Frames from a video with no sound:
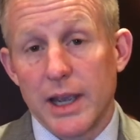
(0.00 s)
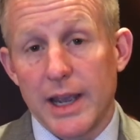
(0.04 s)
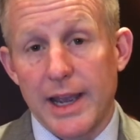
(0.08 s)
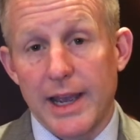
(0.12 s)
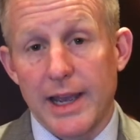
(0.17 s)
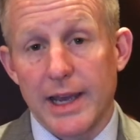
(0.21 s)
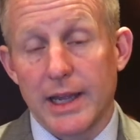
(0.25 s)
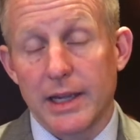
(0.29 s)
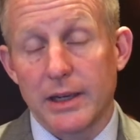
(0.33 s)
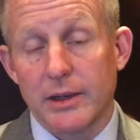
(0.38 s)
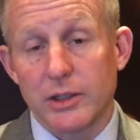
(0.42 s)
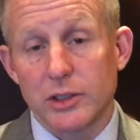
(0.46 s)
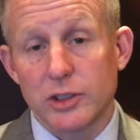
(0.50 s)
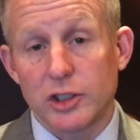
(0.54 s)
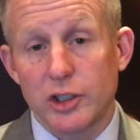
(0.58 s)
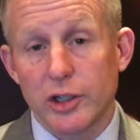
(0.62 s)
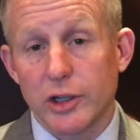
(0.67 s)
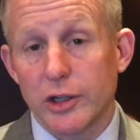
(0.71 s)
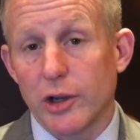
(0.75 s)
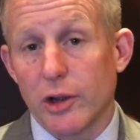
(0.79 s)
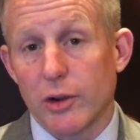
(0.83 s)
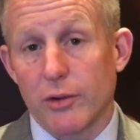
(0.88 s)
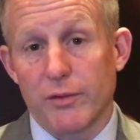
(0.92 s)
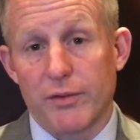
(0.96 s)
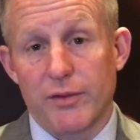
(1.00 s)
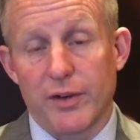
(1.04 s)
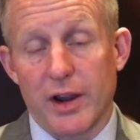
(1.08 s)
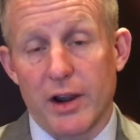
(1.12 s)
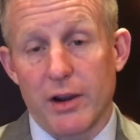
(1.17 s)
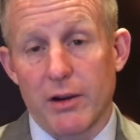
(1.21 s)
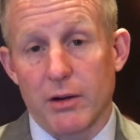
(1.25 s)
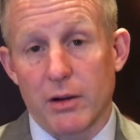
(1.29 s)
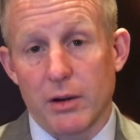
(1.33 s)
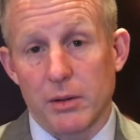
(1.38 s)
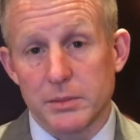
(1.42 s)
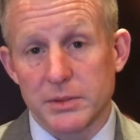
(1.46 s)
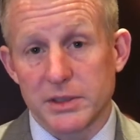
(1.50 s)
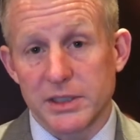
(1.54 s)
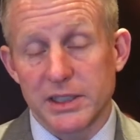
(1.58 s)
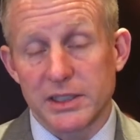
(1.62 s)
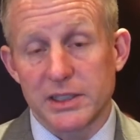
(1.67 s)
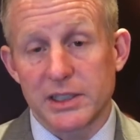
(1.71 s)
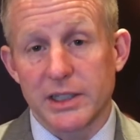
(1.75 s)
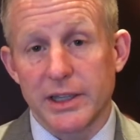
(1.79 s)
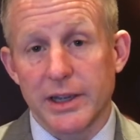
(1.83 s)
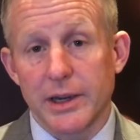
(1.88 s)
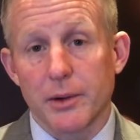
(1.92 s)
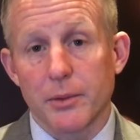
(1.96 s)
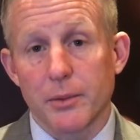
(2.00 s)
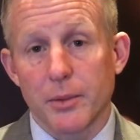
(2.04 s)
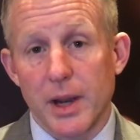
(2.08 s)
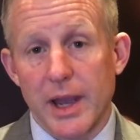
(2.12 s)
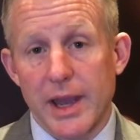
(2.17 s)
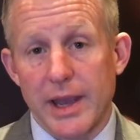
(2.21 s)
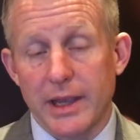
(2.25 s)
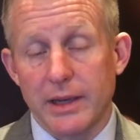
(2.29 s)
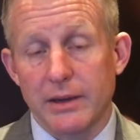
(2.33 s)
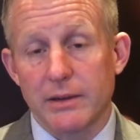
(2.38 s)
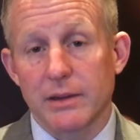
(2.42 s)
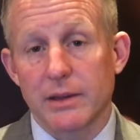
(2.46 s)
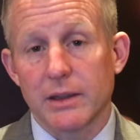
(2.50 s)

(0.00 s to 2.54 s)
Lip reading: and should own firearms. It's their right.